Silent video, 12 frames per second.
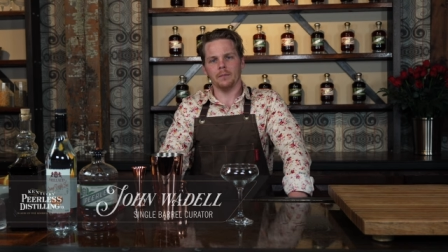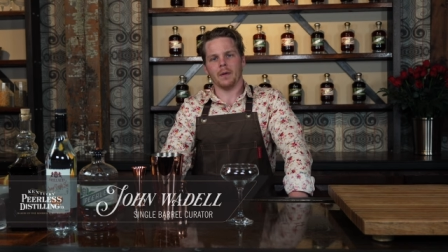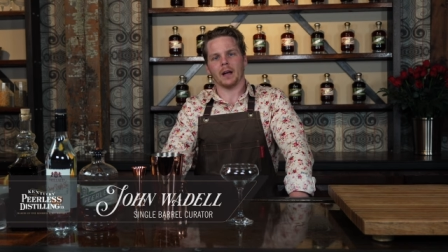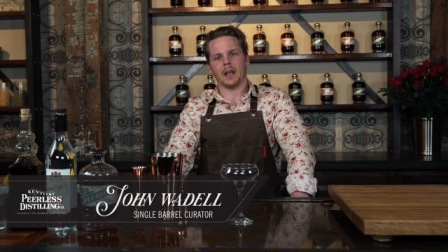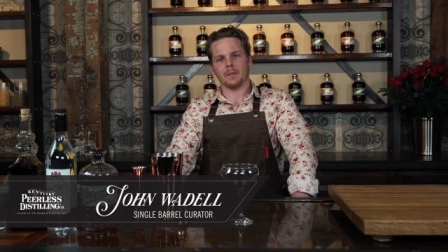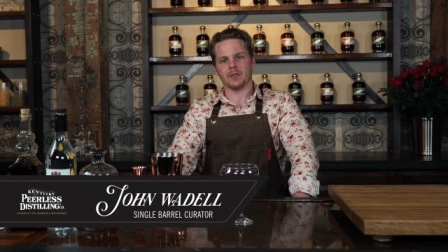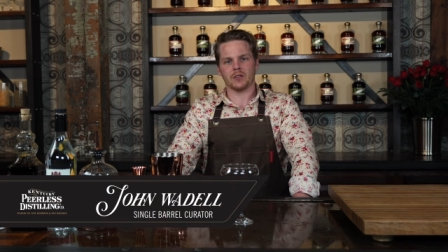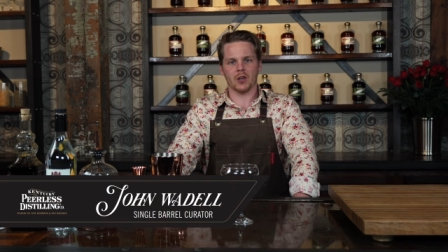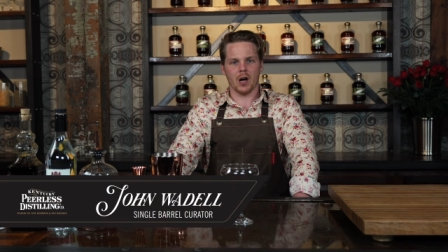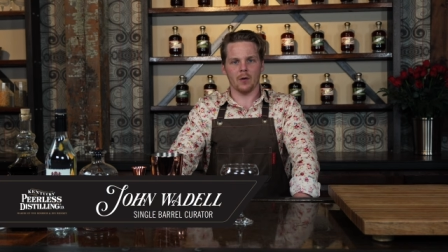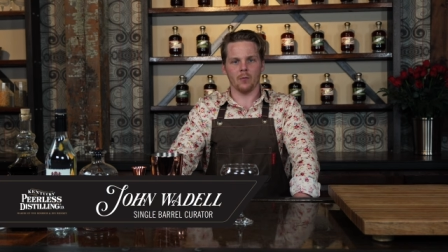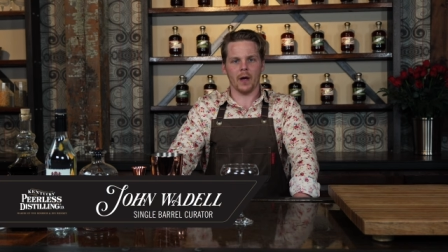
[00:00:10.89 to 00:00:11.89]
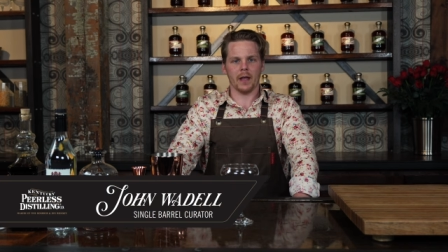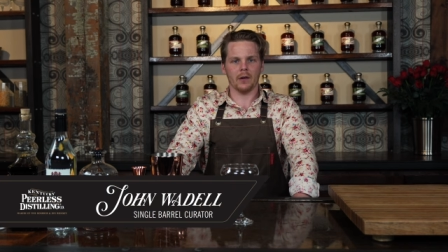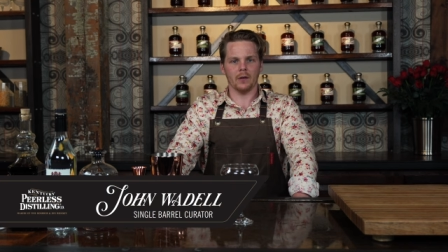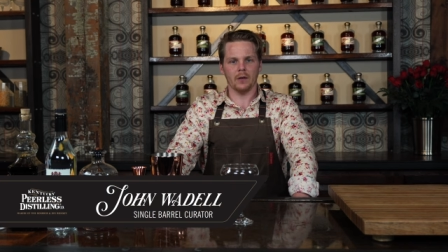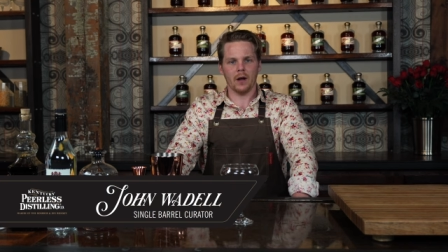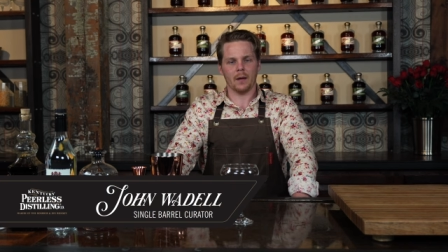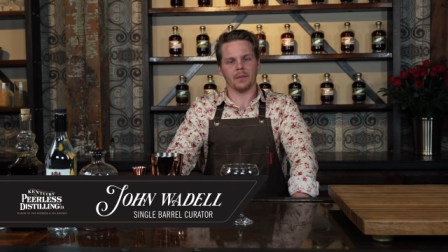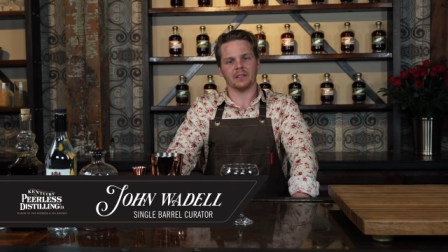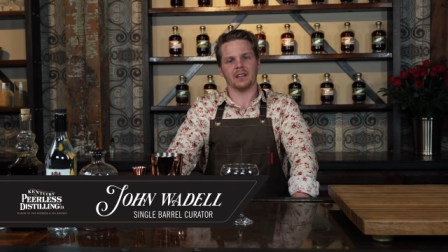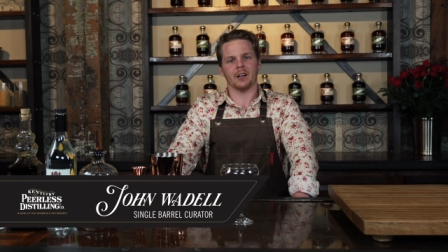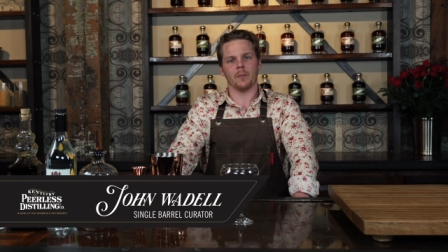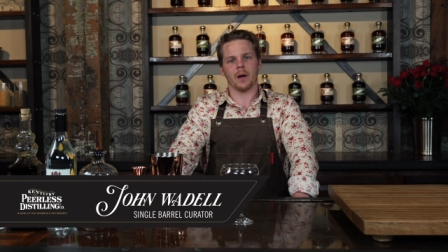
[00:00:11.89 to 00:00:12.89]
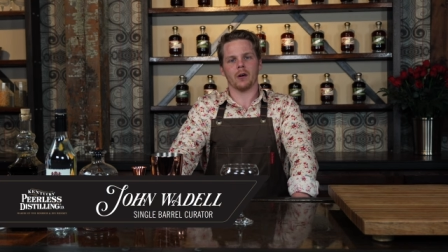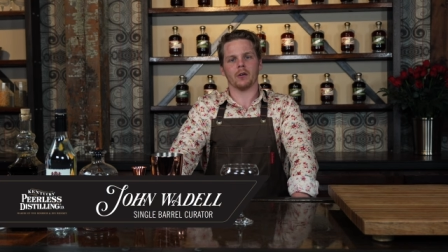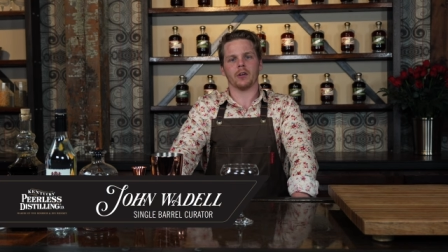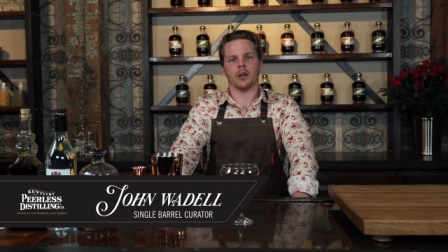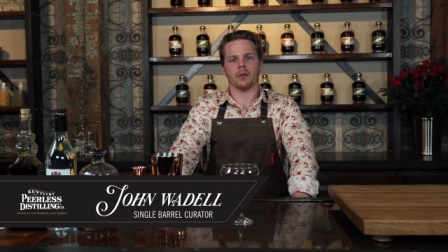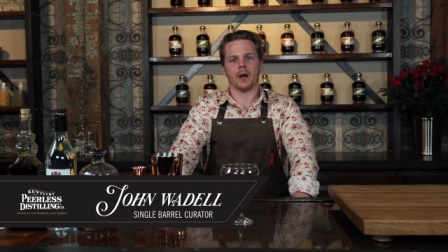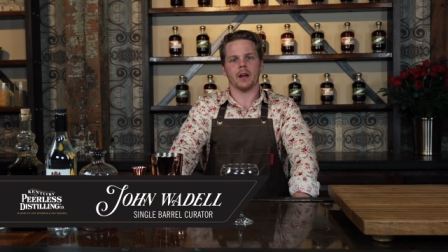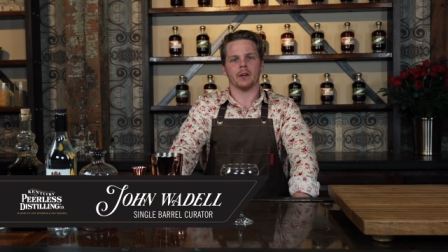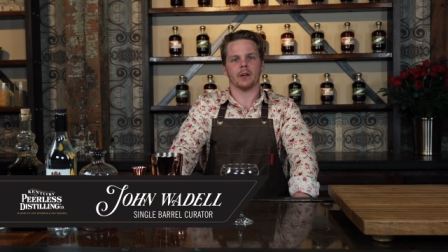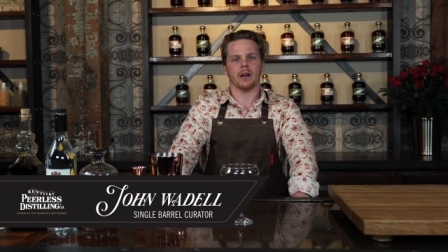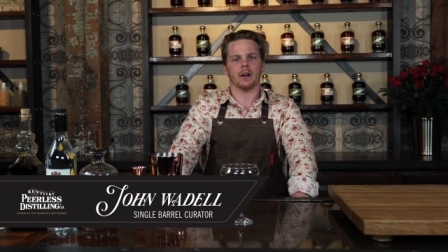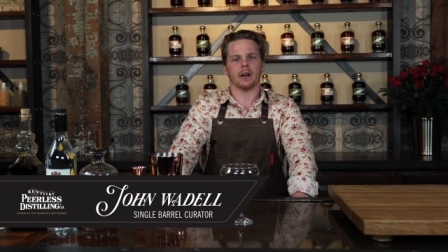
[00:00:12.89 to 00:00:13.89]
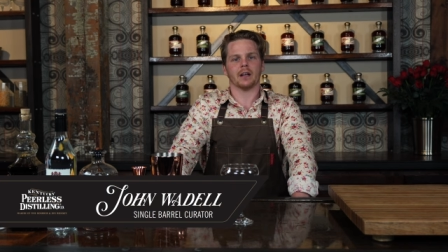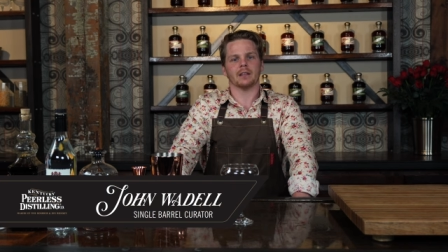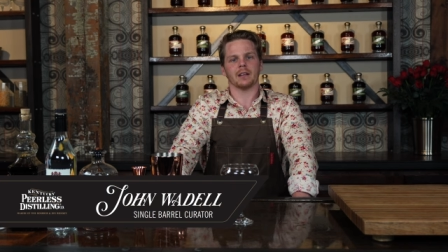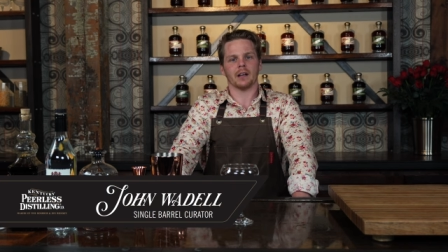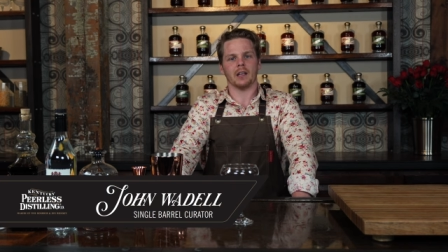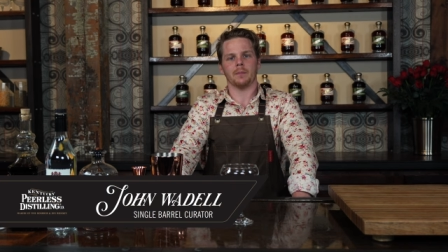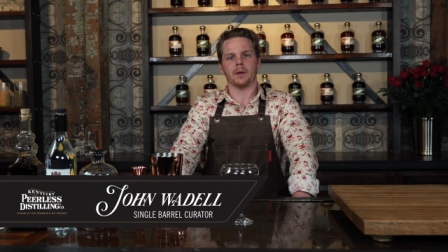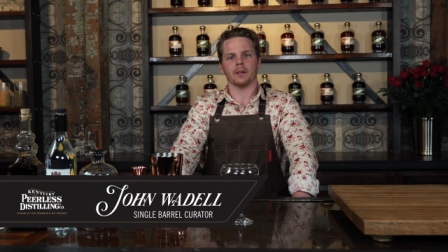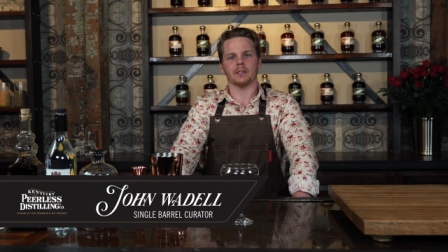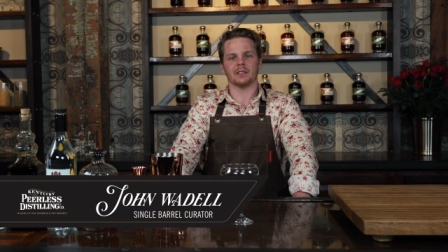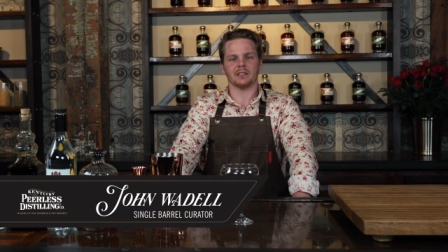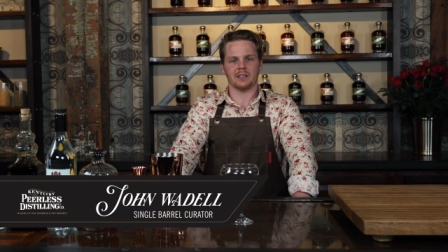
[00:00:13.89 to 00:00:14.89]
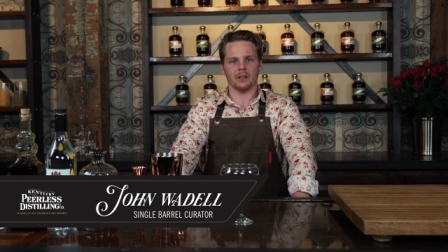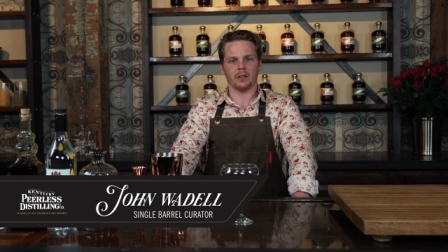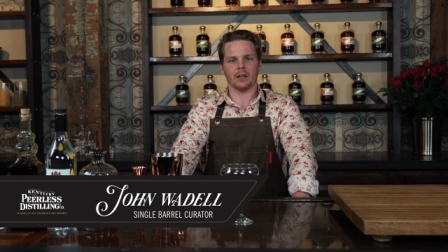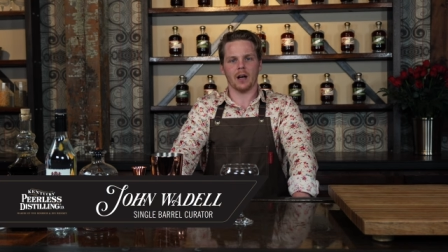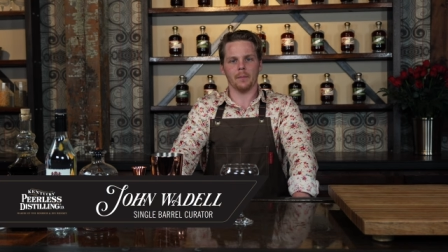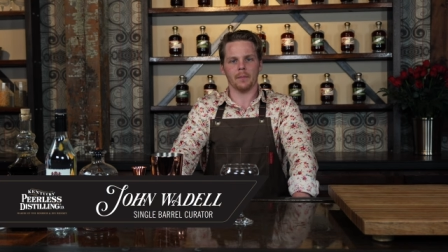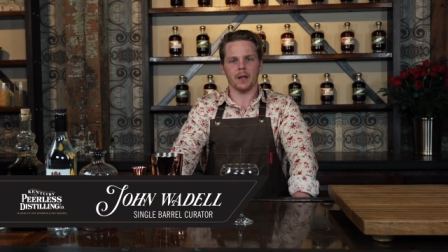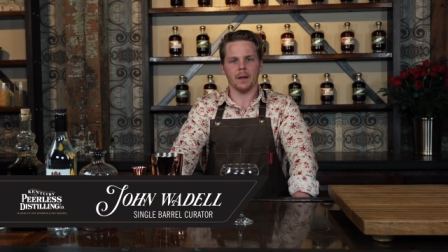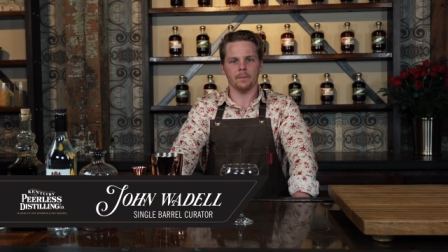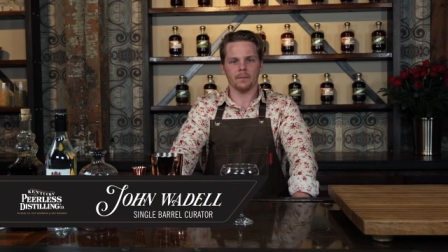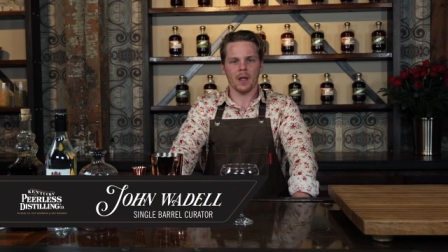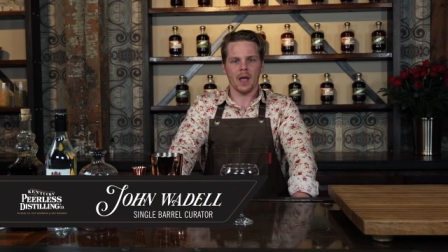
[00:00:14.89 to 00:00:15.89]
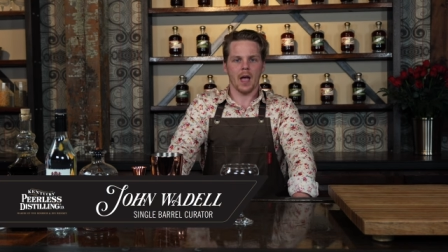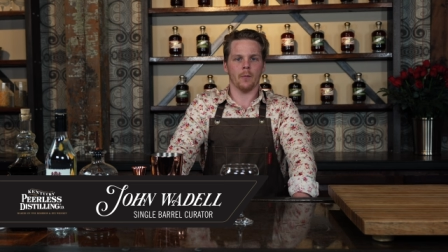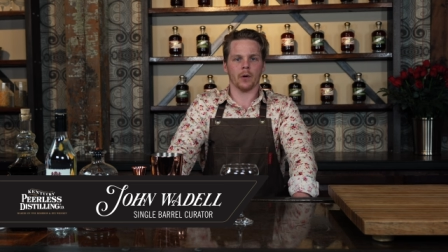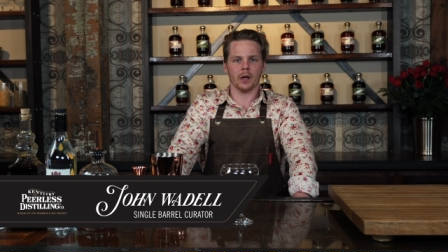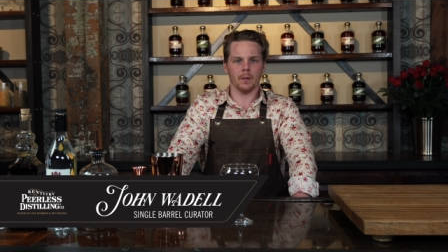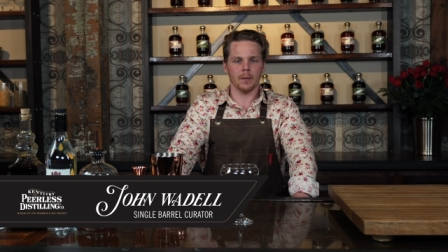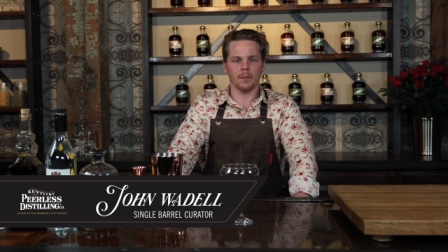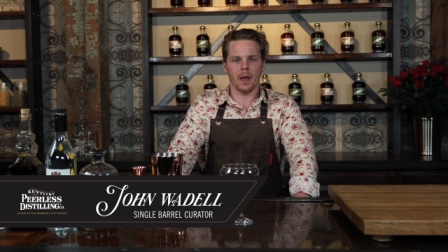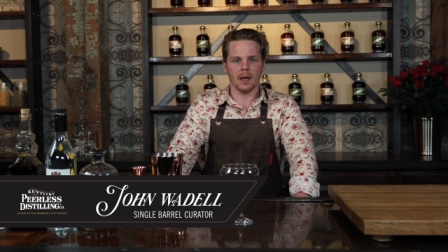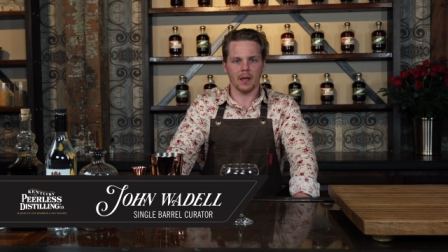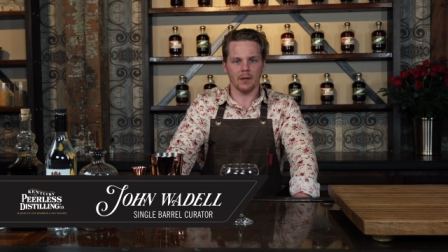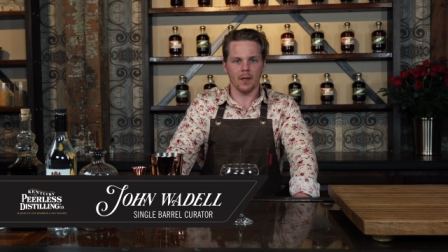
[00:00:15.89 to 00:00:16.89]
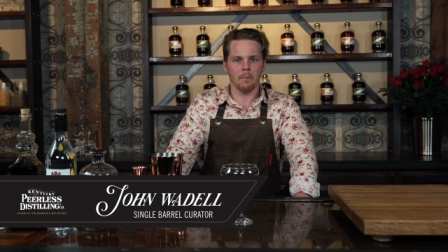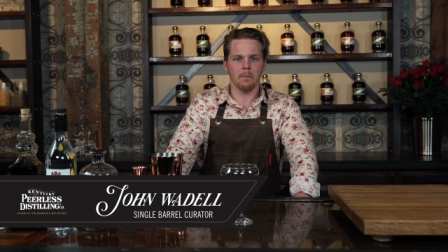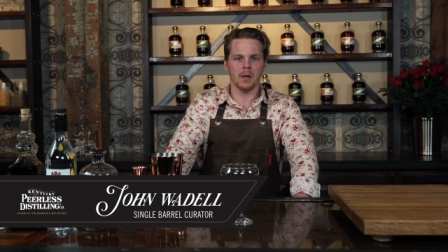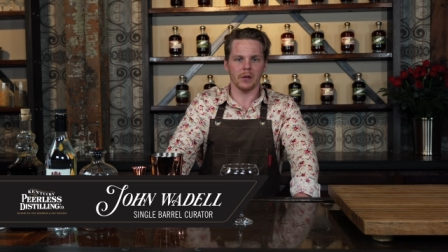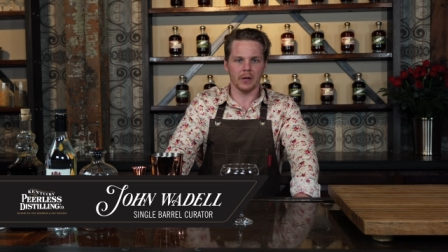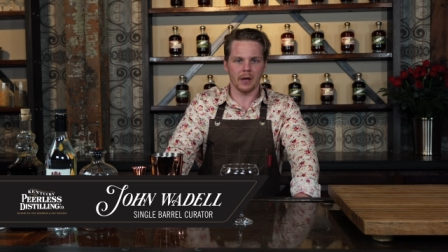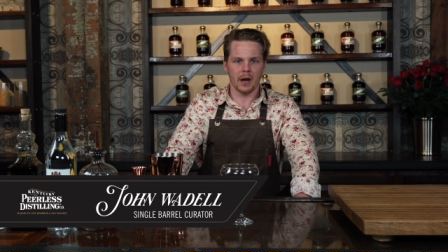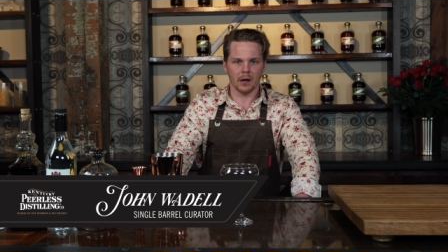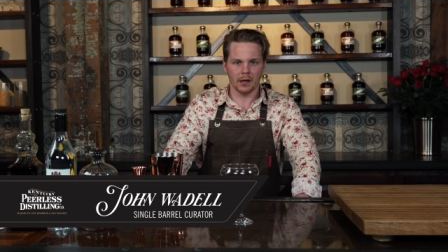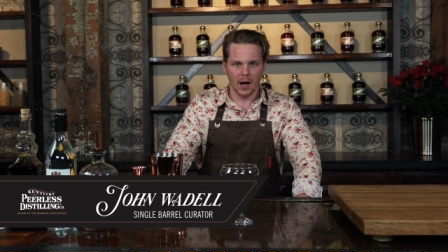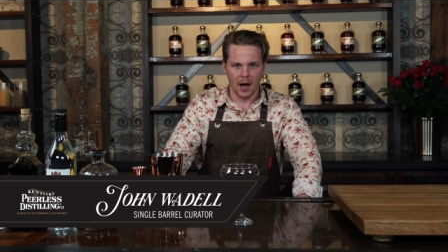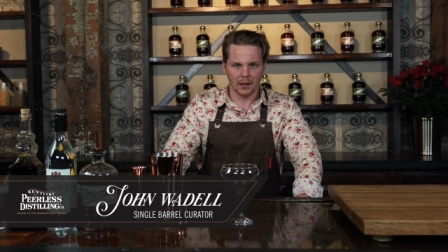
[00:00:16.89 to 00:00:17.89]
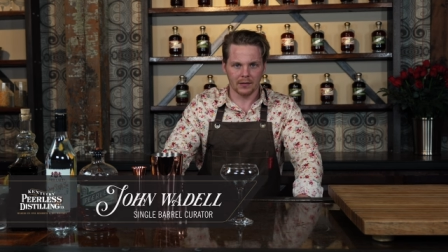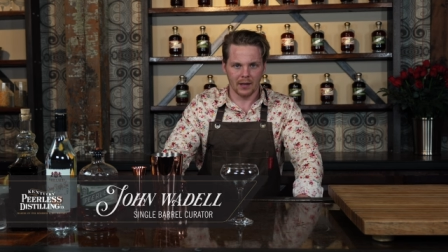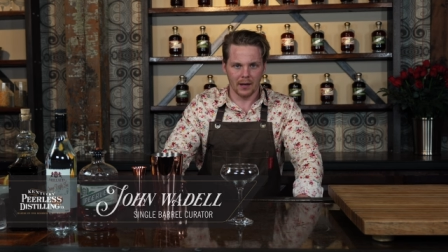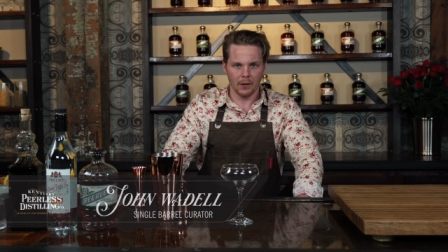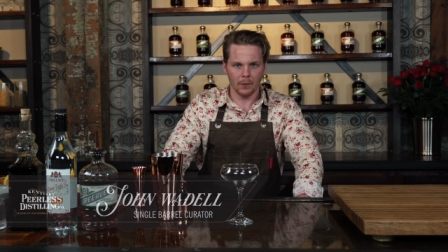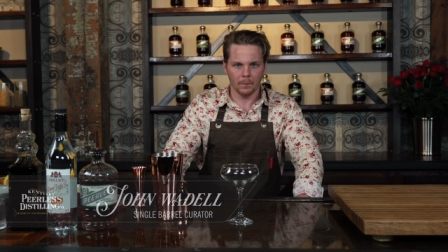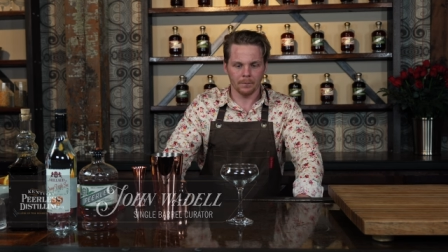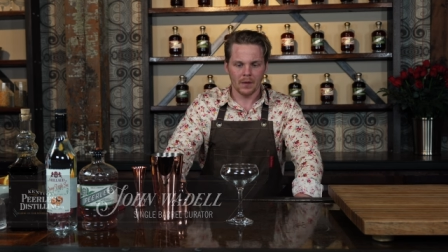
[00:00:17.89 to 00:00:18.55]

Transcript: My name is John Wadle. I'm the single barrel curator here at Kentucky Peerless Distilling Company, and we're going to be making the Millionaire Cocktail.